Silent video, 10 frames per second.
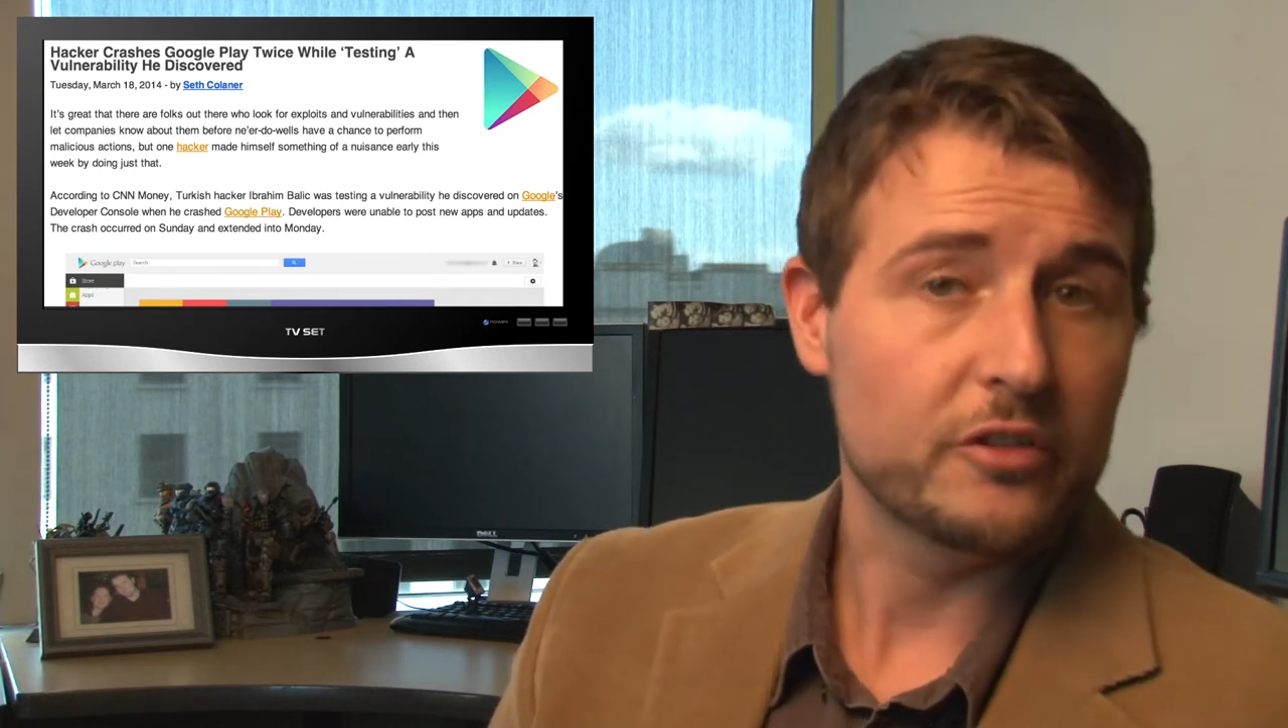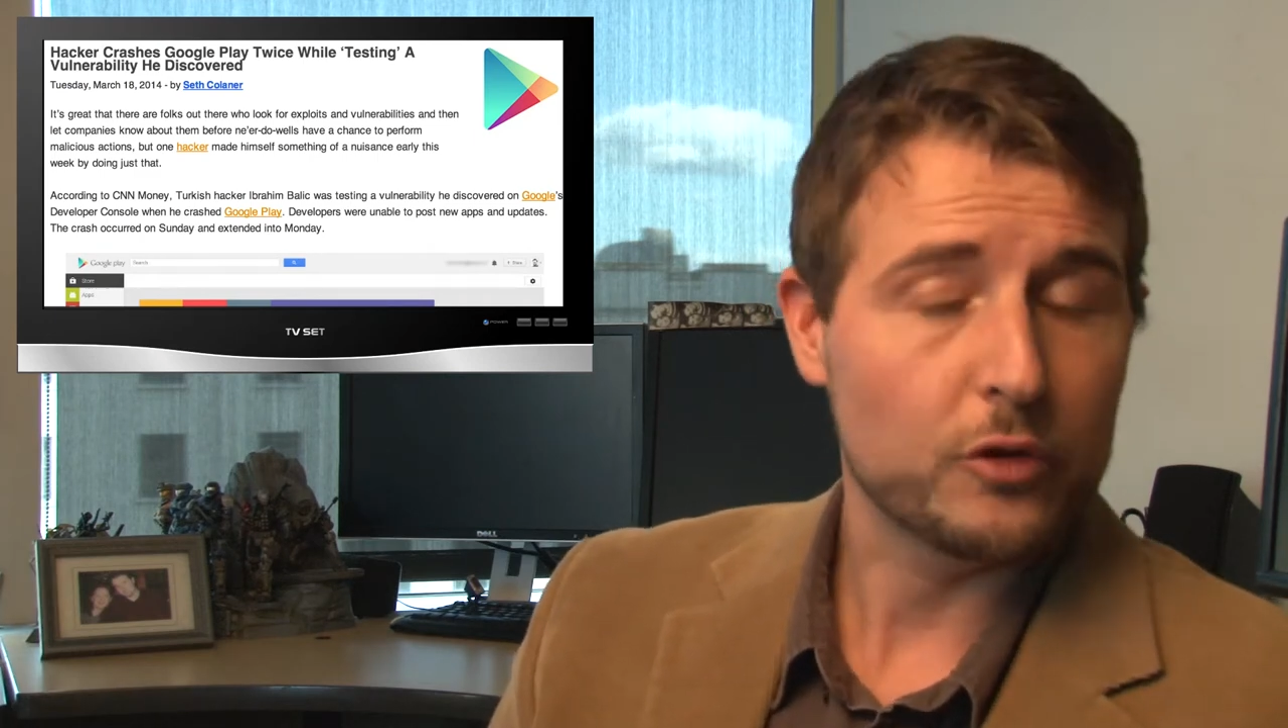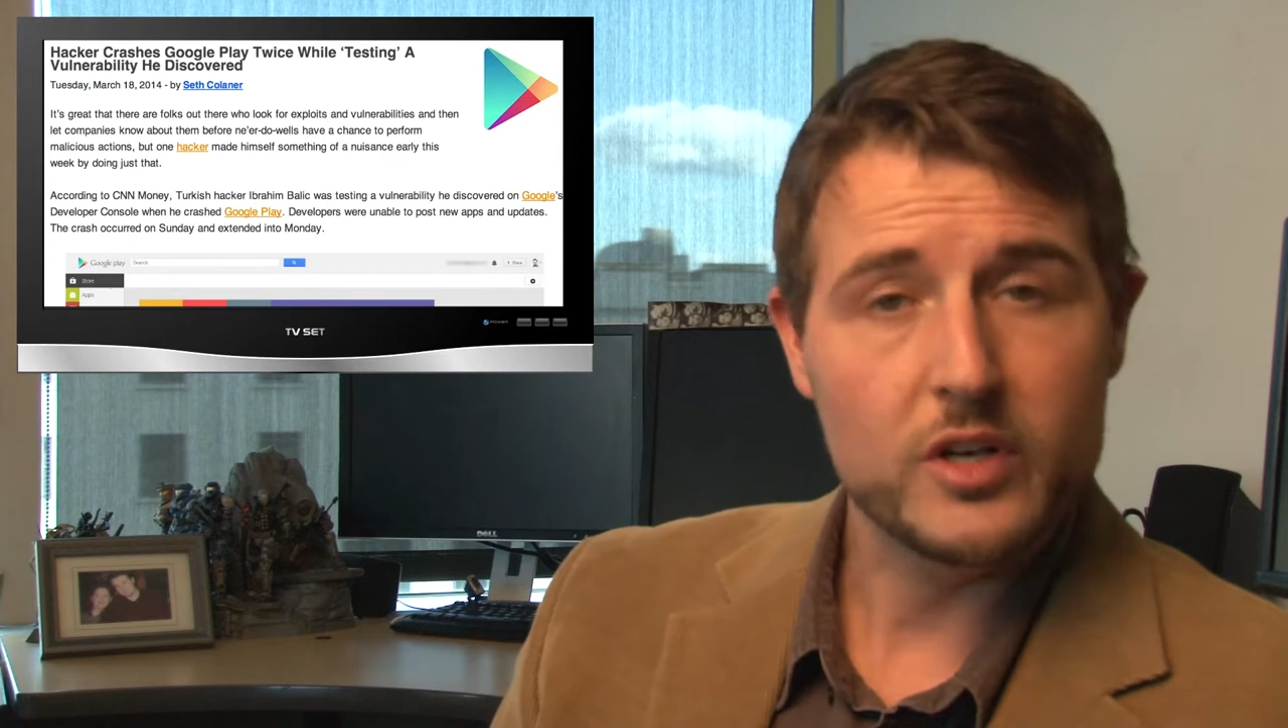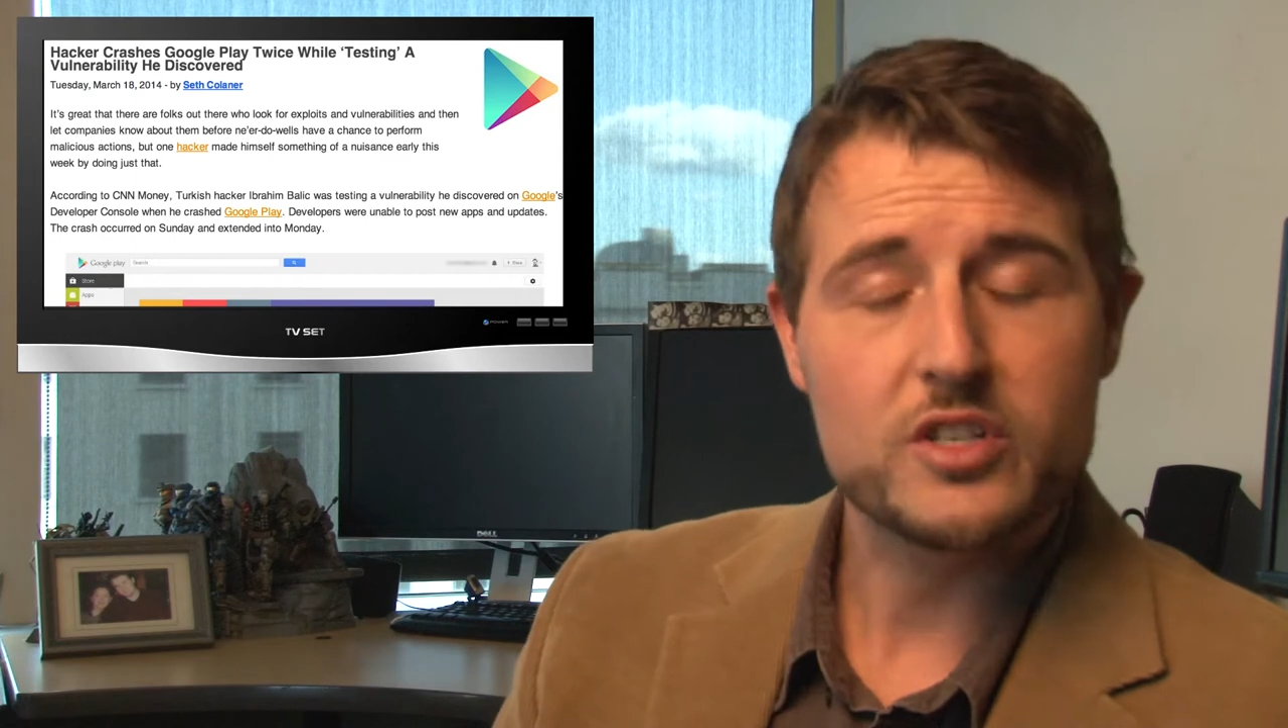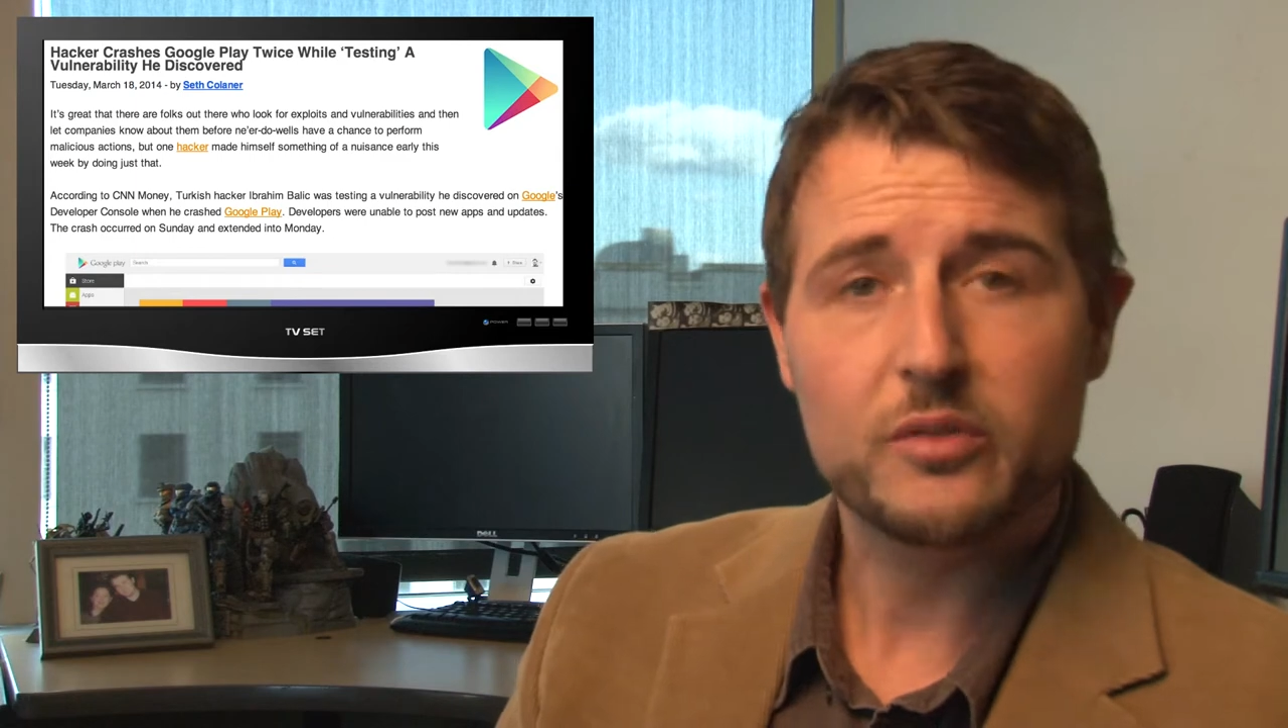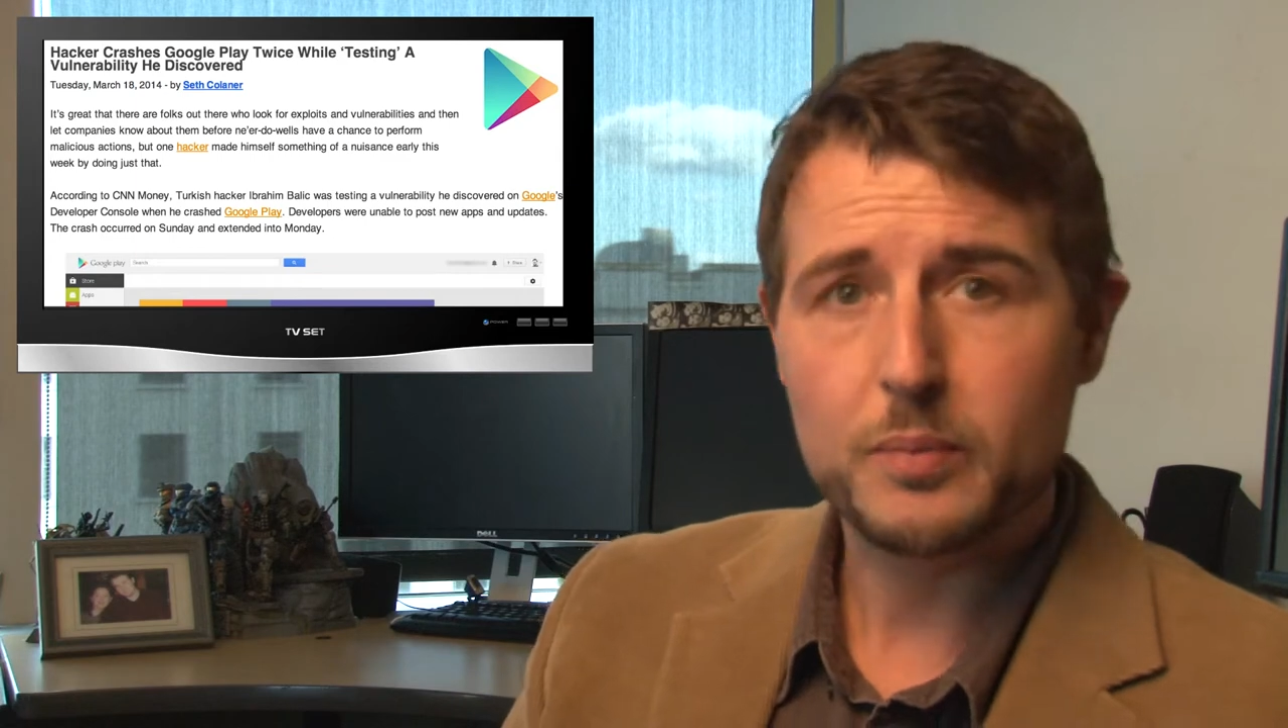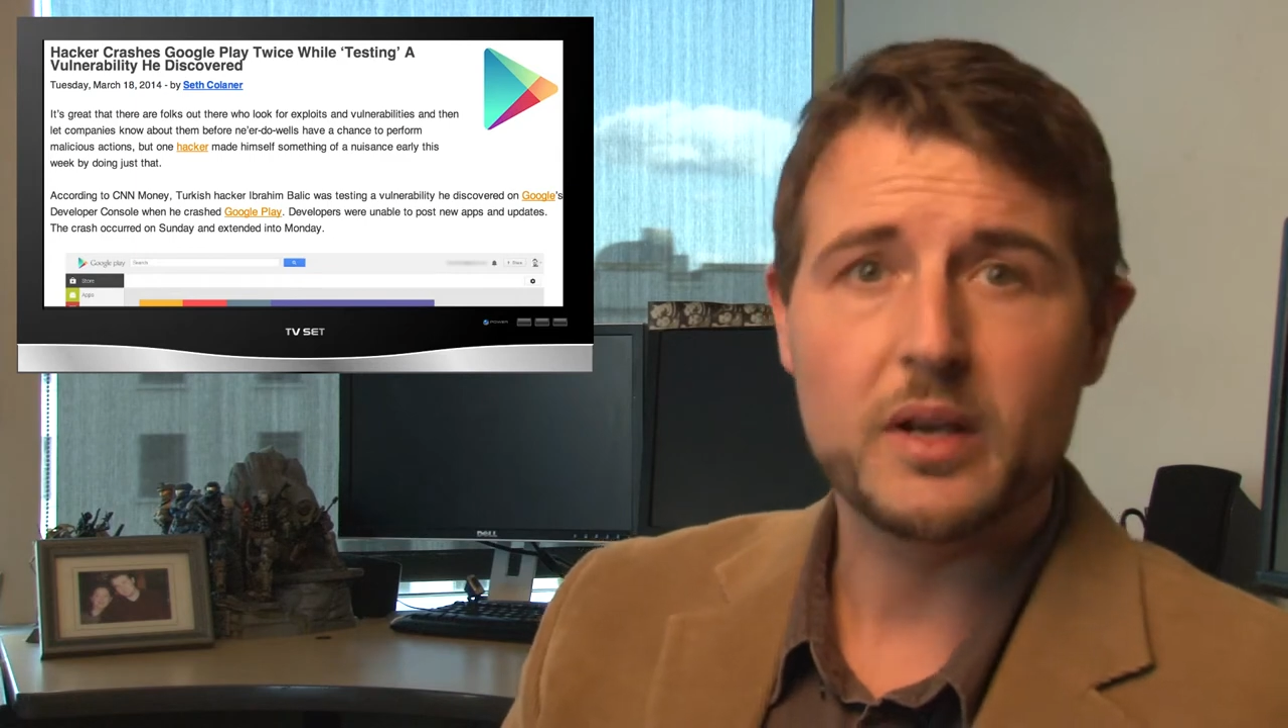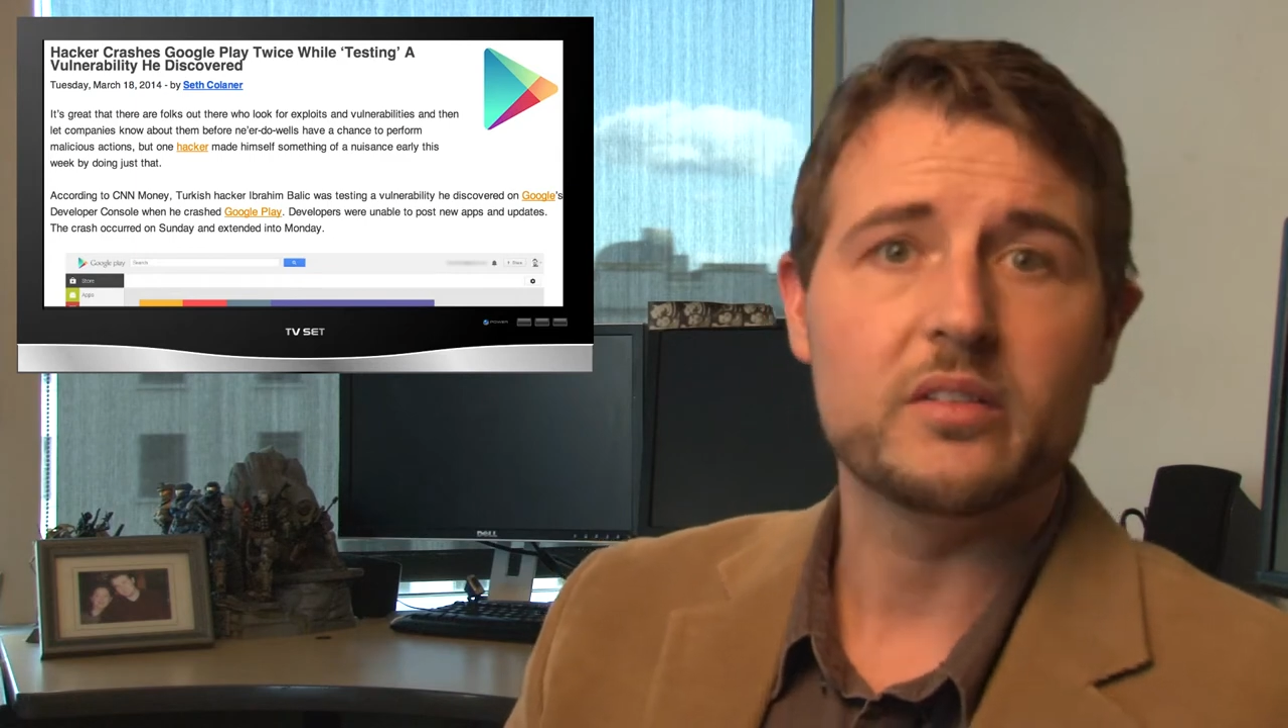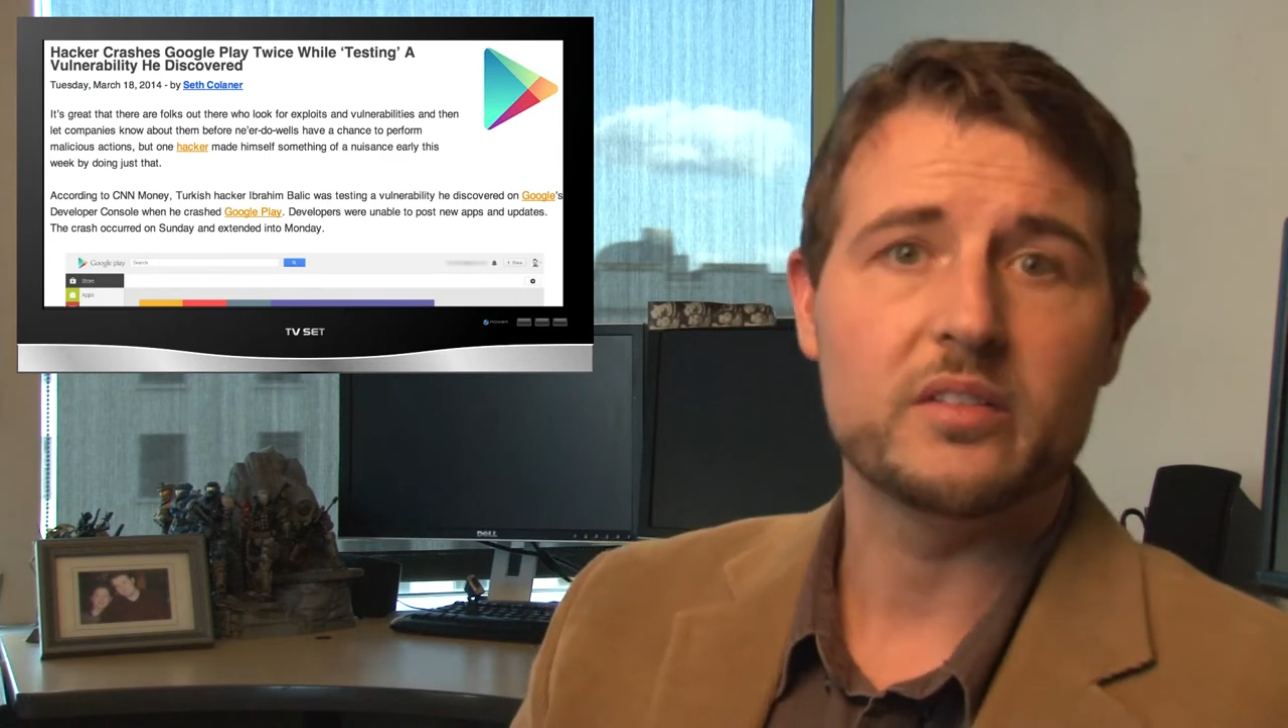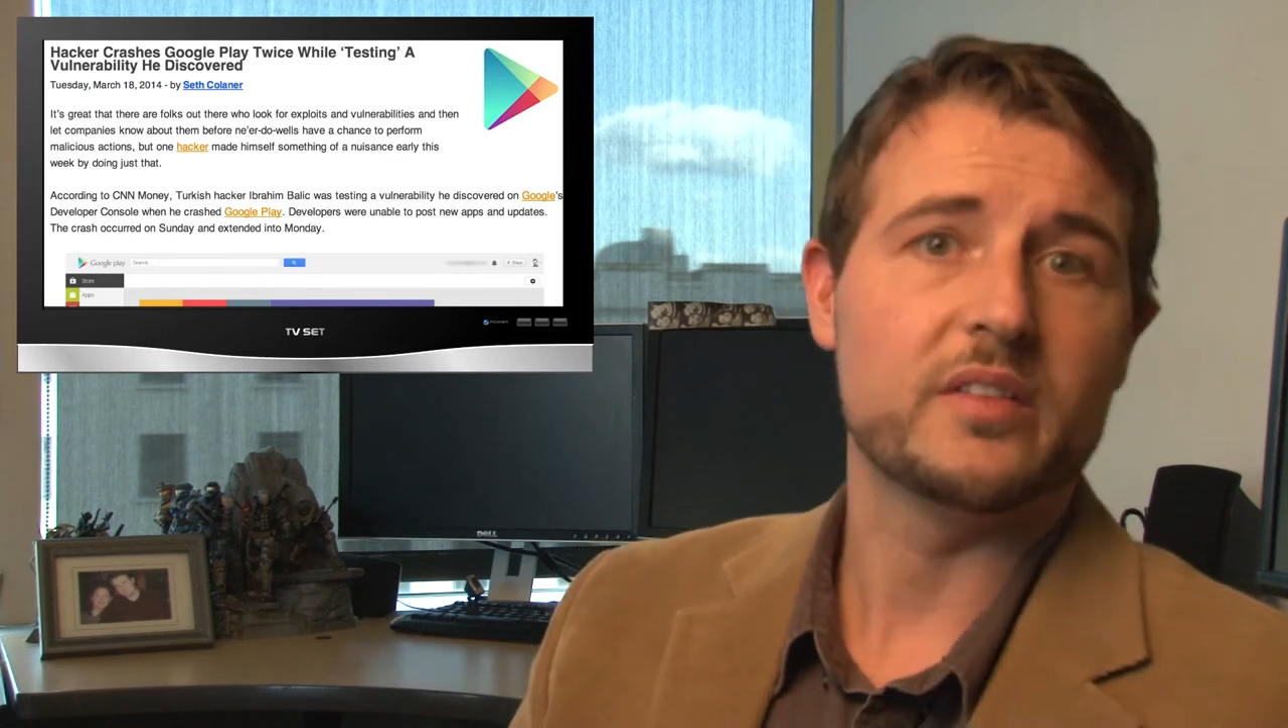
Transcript: story just because